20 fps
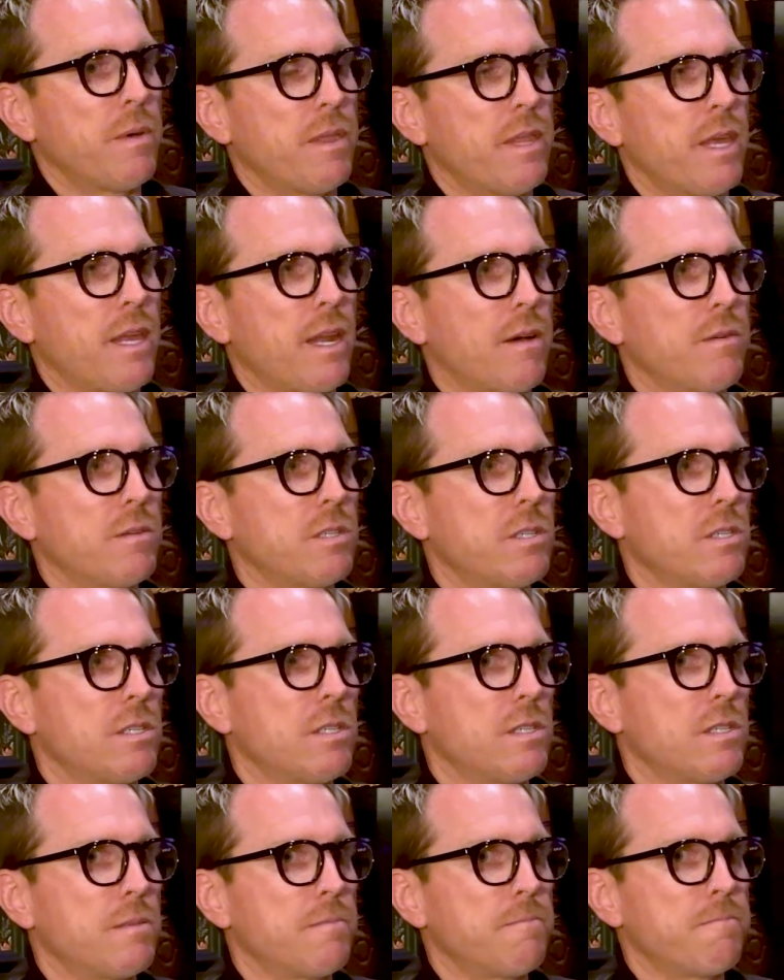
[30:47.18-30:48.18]
But then I was
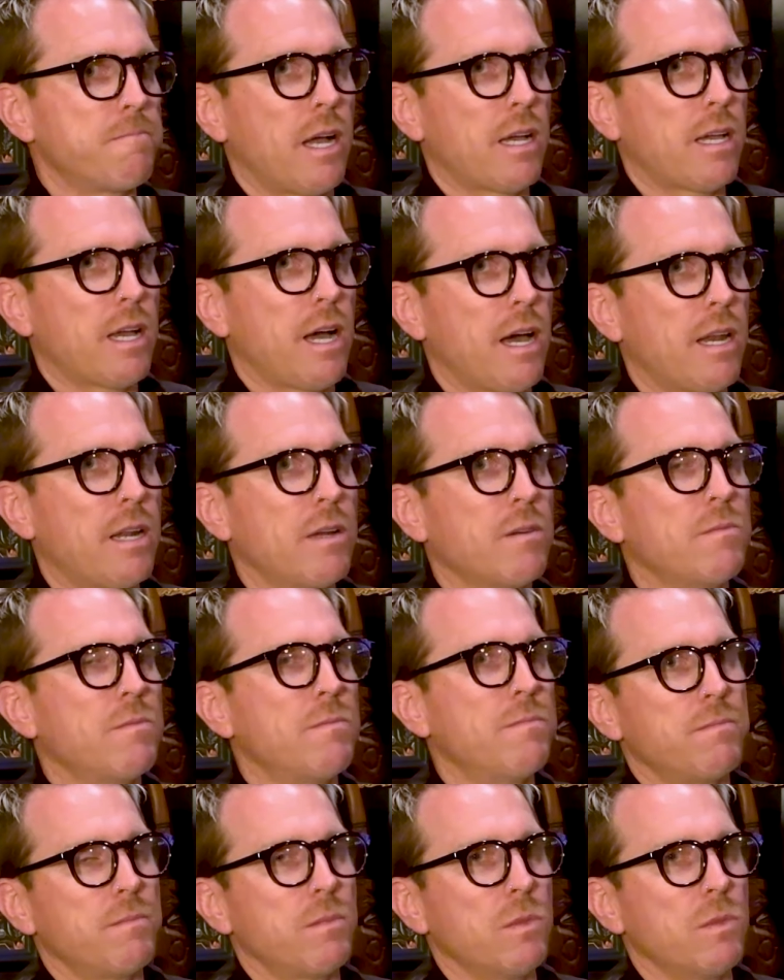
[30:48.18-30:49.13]
just kind of